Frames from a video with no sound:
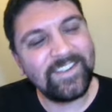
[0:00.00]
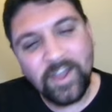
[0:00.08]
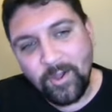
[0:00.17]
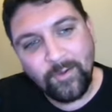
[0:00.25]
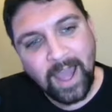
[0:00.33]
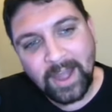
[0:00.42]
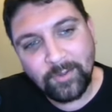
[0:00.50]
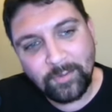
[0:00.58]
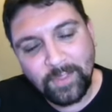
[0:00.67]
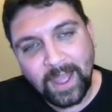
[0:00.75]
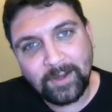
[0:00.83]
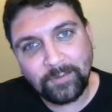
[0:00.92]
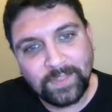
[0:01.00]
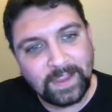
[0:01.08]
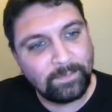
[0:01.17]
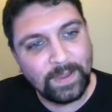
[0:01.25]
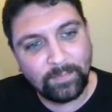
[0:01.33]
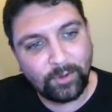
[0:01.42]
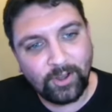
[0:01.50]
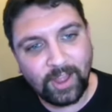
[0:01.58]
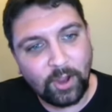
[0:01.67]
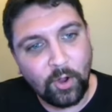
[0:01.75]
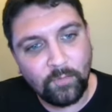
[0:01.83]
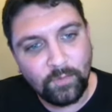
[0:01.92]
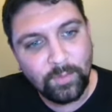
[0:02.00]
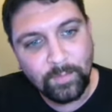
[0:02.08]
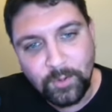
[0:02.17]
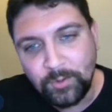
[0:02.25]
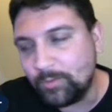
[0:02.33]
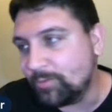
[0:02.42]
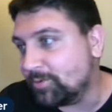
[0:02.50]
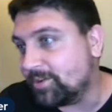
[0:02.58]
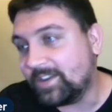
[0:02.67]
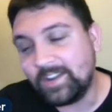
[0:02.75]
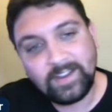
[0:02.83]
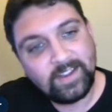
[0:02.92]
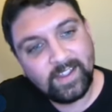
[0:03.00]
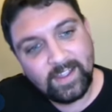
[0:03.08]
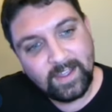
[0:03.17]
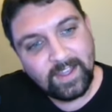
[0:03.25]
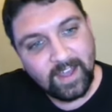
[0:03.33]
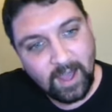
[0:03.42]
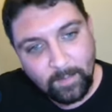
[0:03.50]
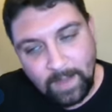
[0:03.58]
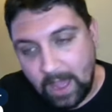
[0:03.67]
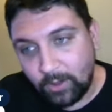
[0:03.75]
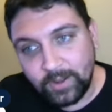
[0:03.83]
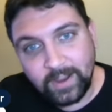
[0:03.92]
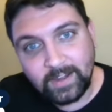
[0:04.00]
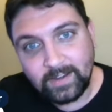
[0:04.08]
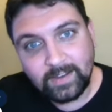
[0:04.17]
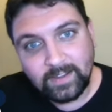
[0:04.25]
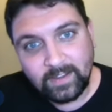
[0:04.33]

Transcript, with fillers: don't know. I don't I don't think people are like over the moon about it.